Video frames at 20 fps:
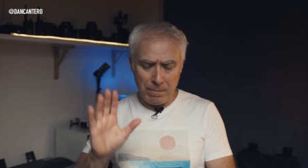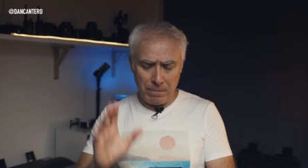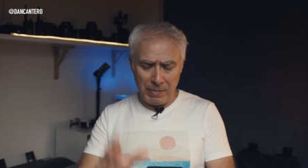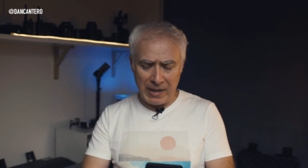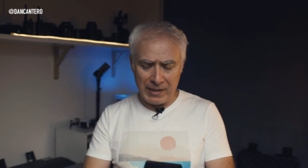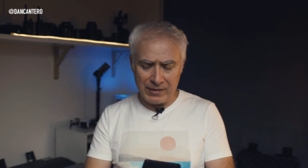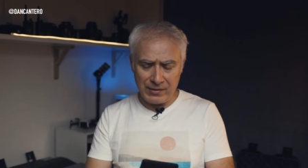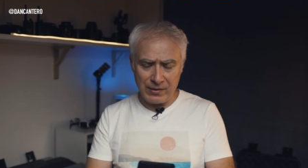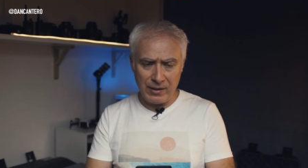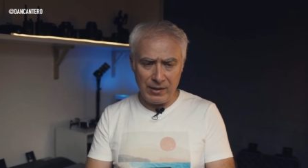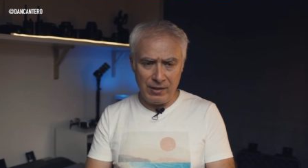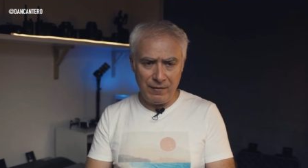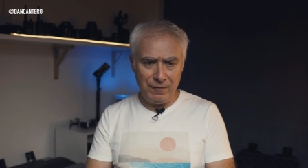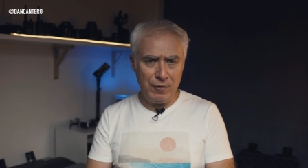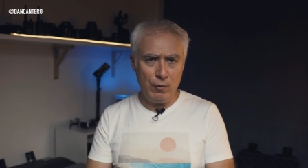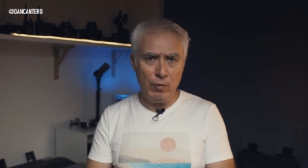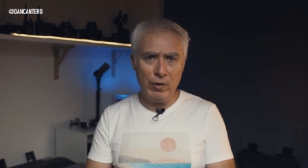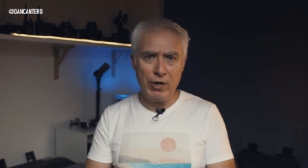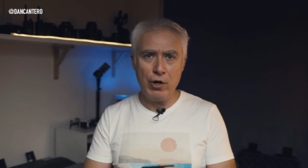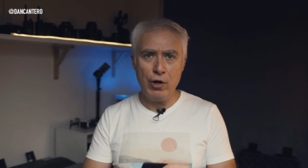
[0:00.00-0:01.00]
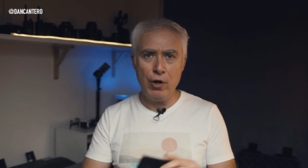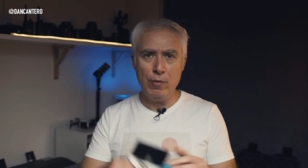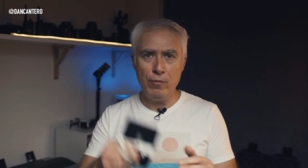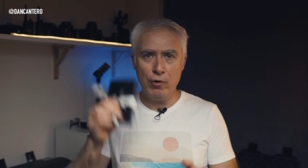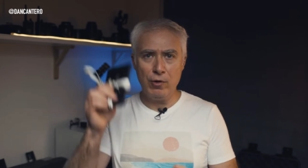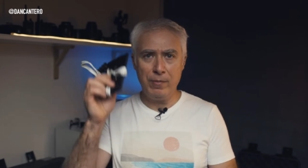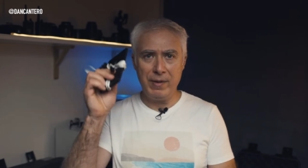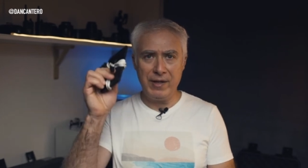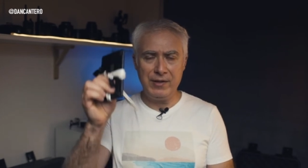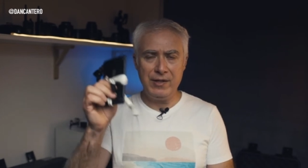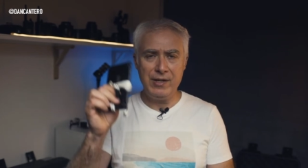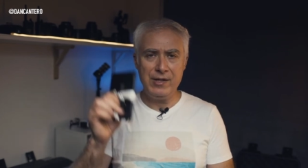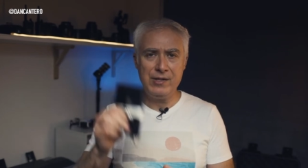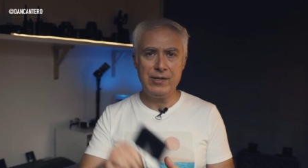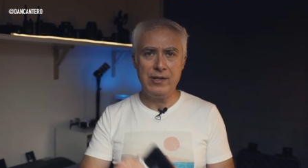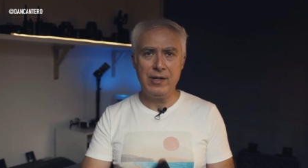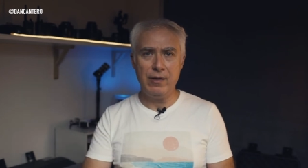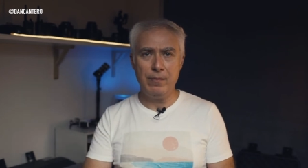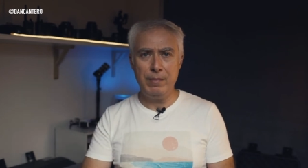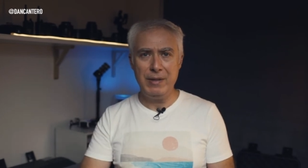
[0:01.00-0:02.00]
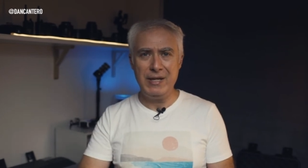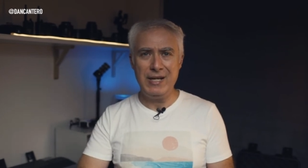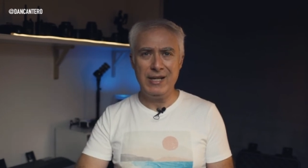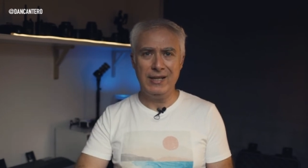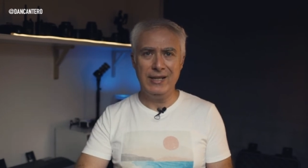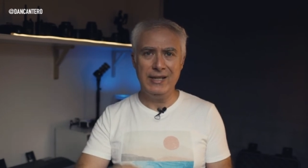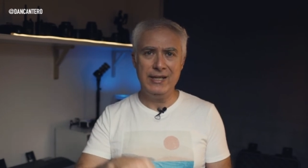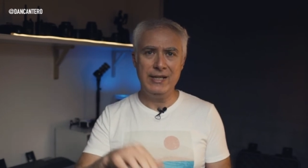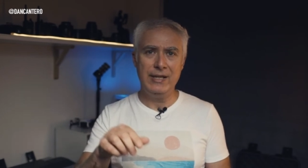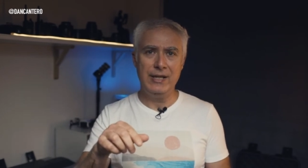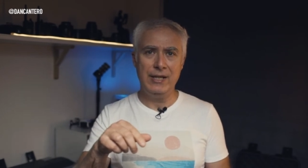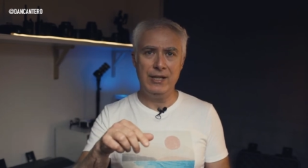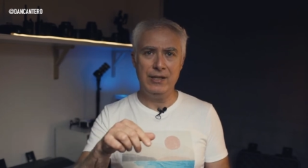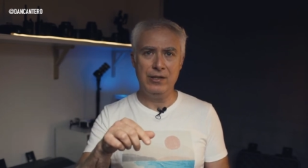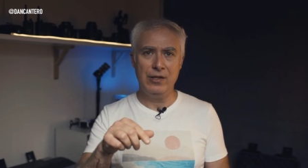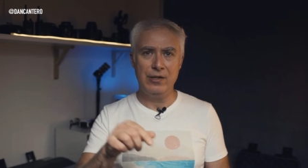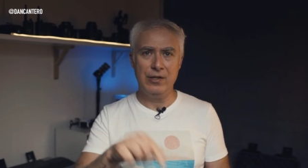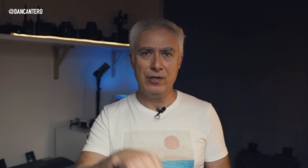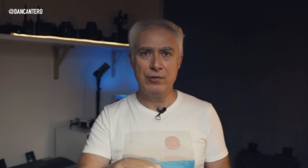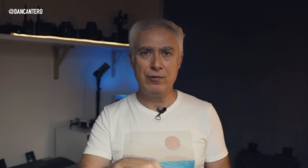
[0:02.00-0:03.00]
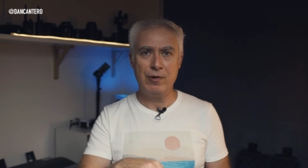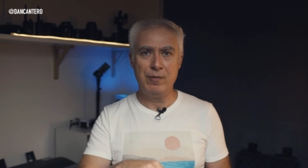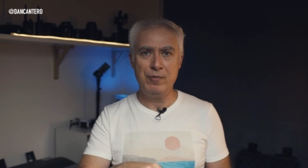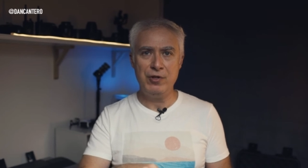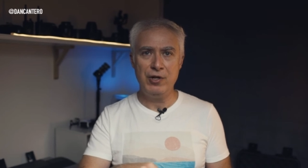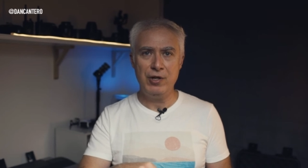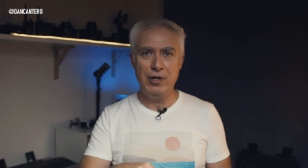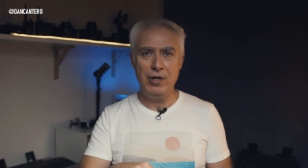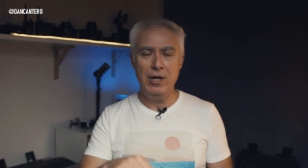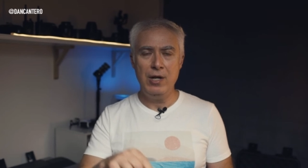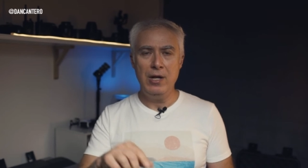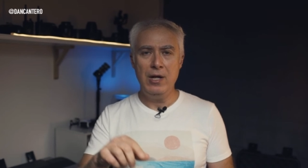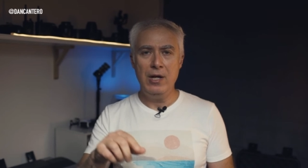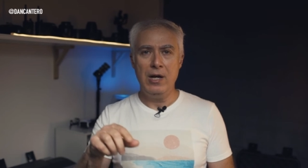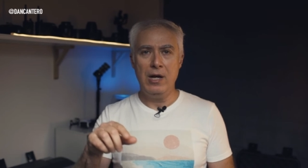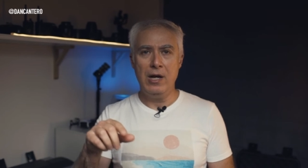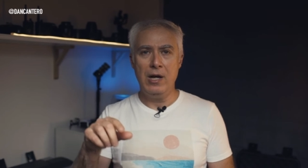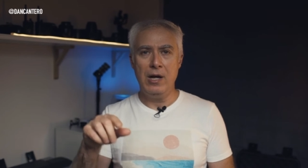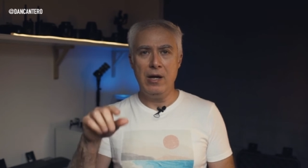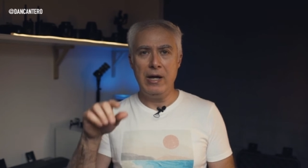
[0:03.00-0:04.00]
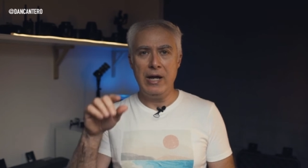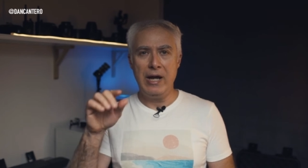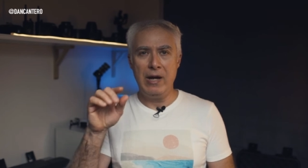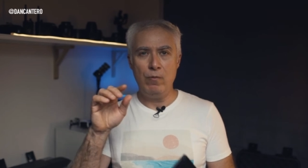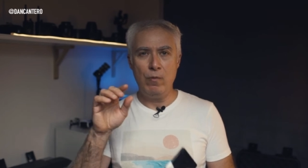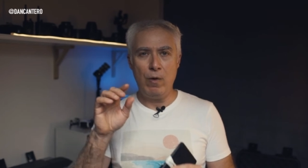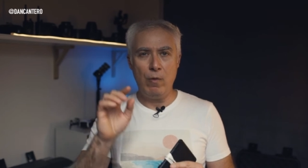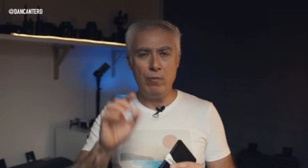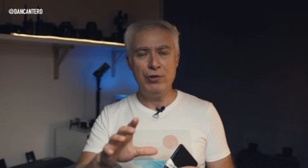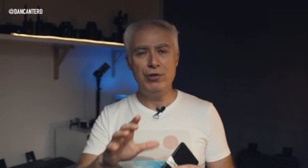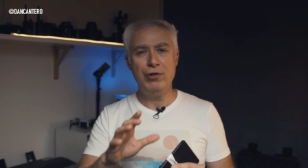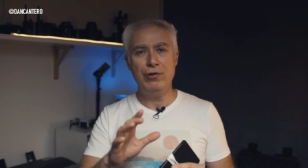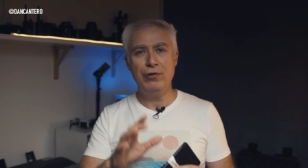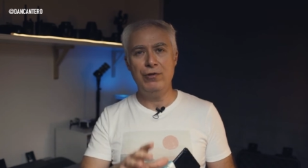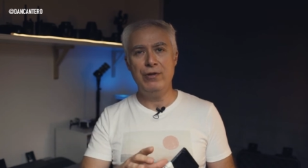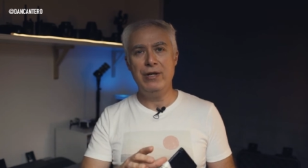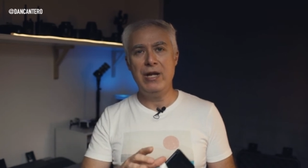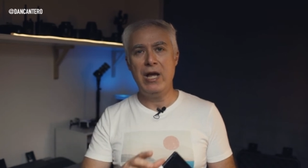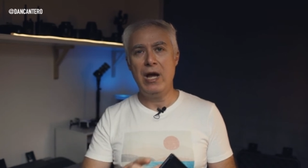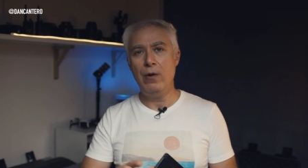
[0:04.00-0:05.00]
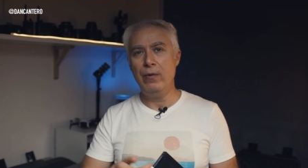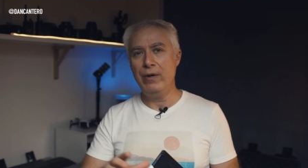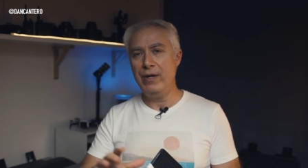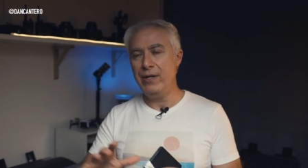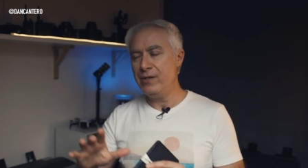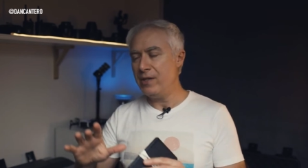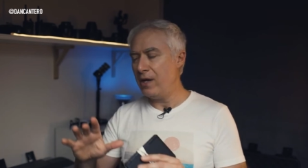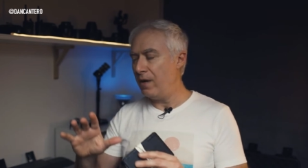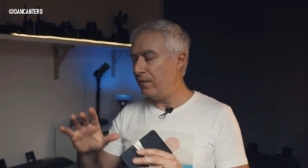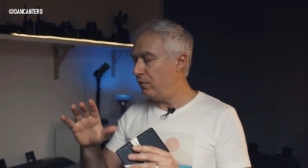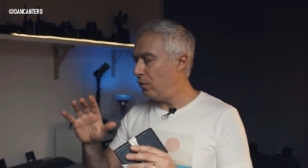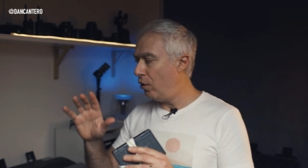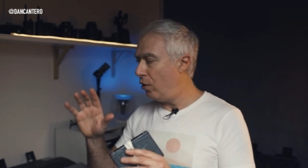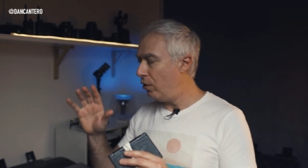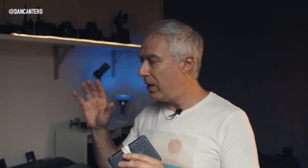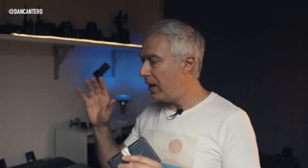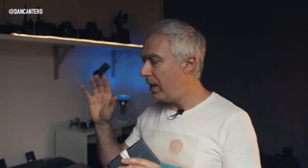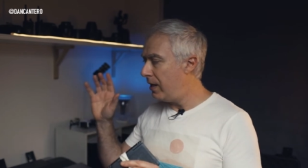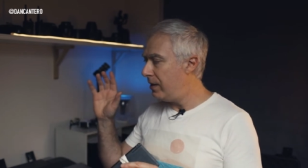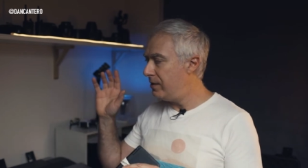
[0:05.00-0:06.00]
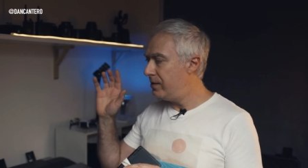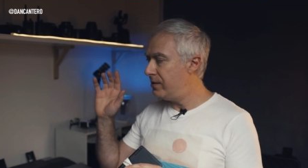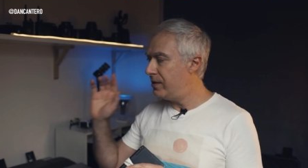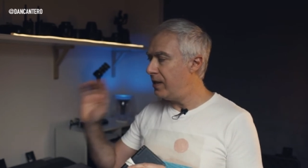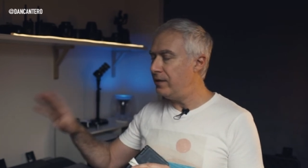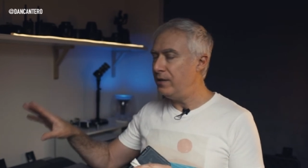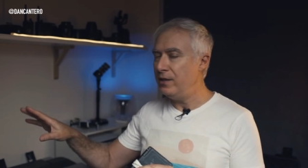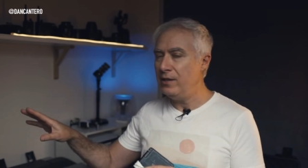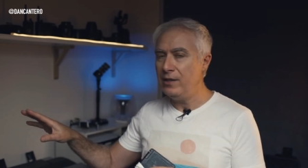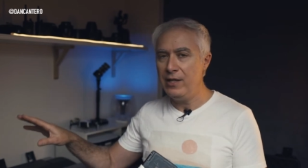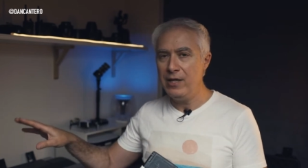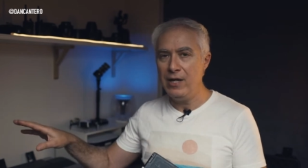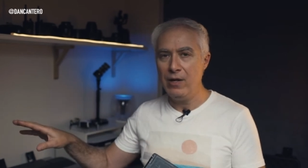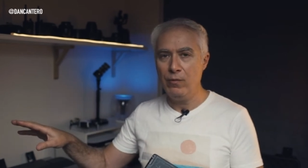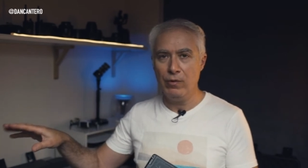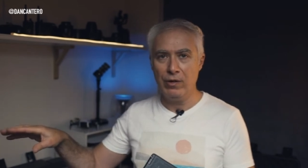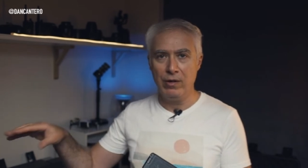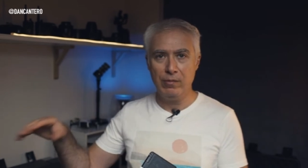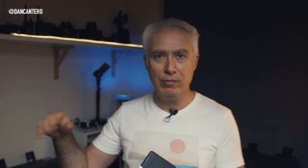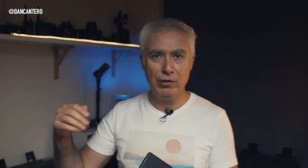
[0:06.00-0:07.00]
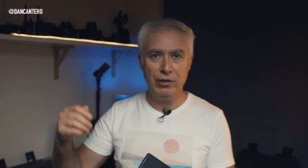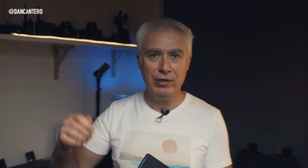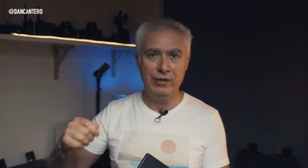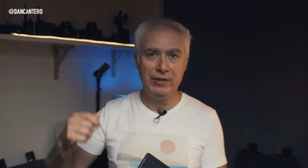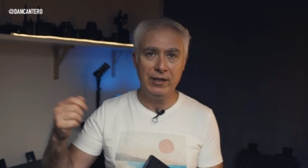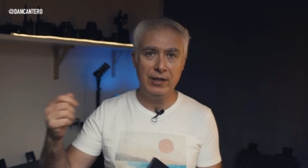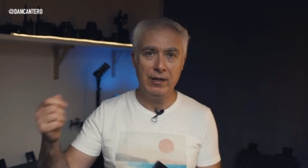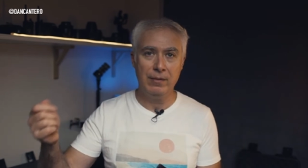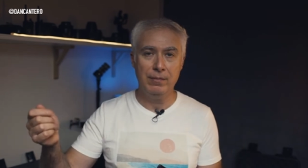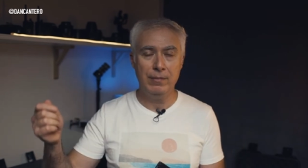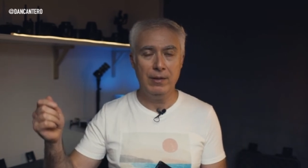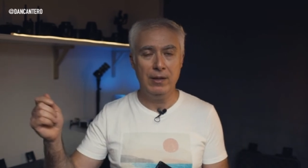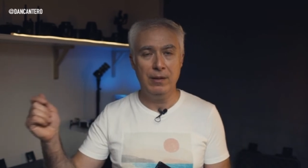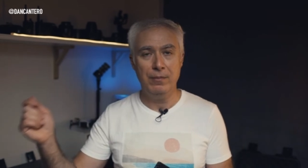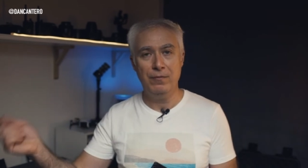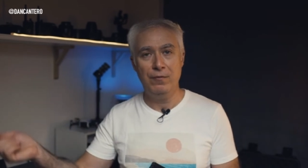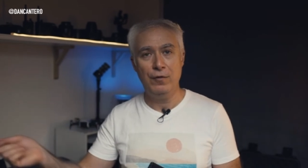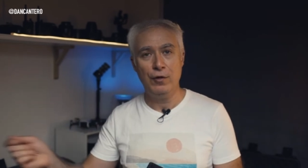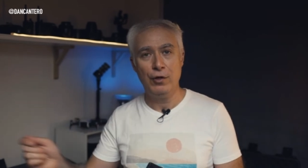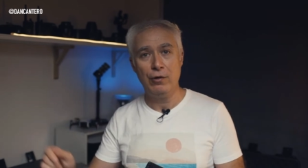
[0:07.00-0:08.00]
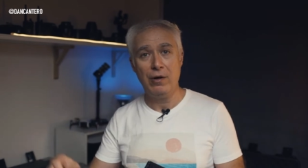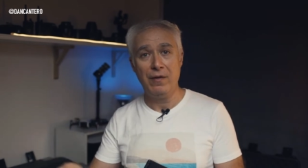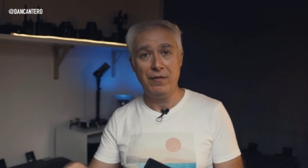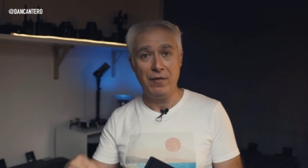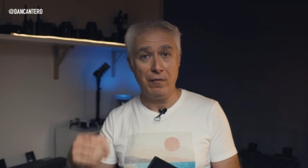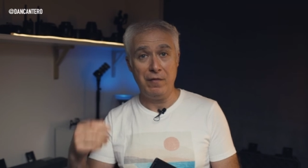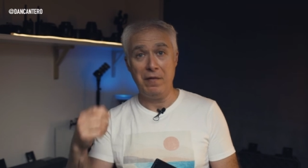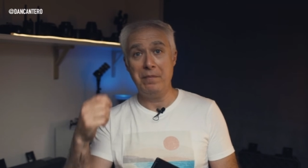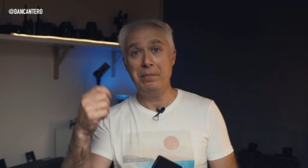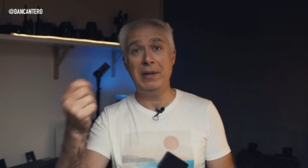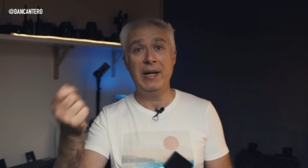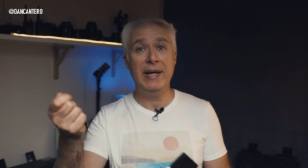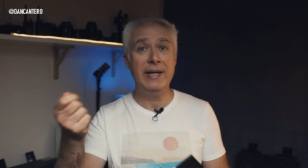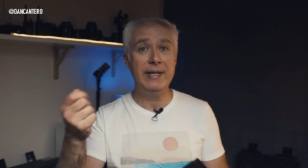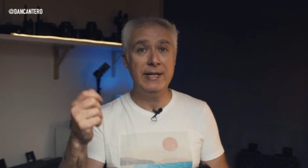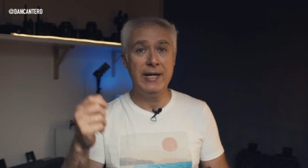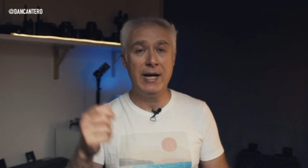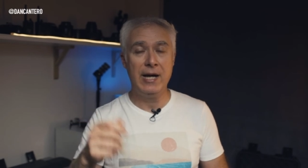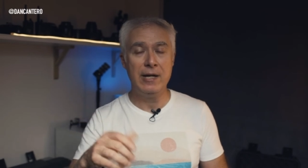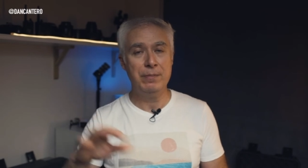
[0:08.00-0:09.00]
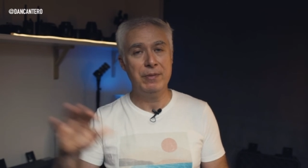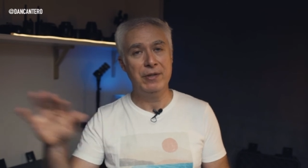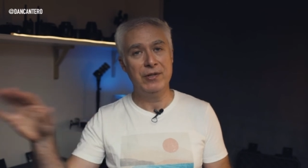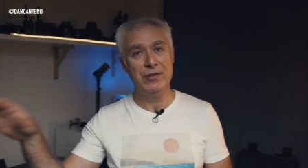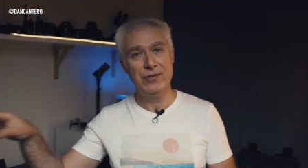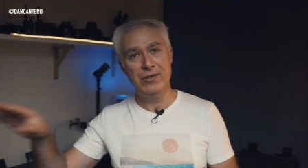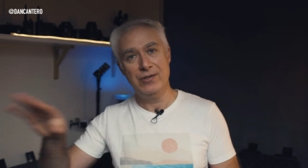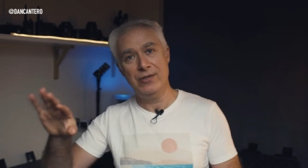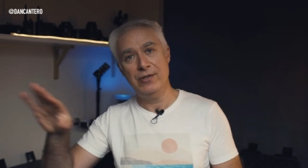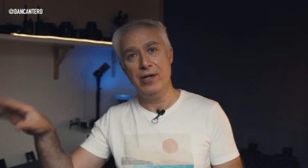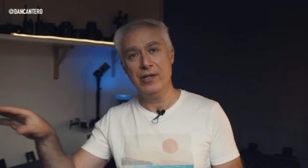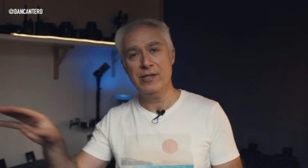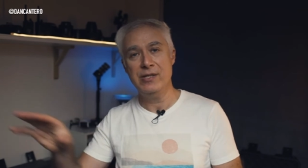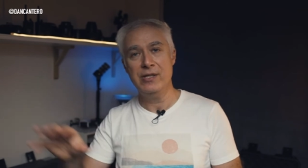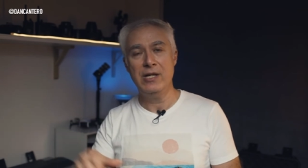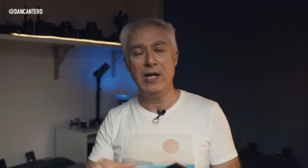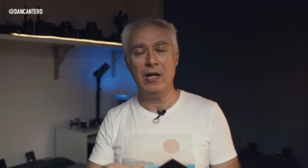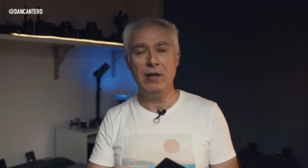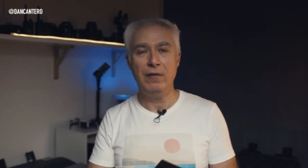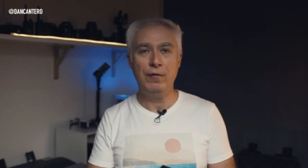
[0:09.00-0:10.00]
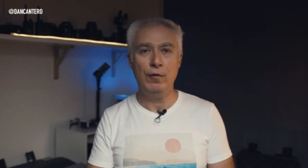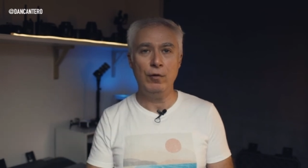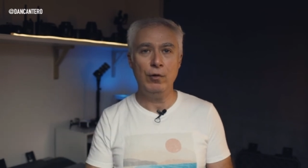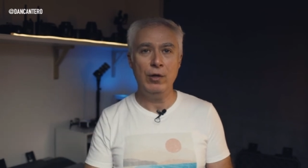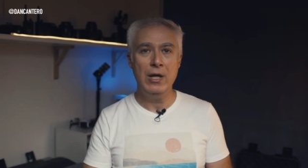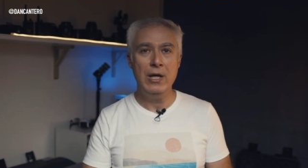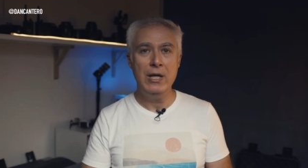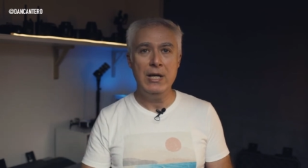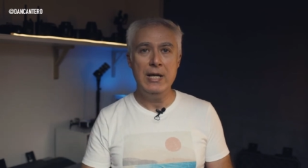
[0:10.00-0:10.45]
But if you want to know more about this, there'll be a link in the description. Uh, and what we should do now is I've got a setting here where I'm going to take a, a photograph of a playing card because it's nice and colorful.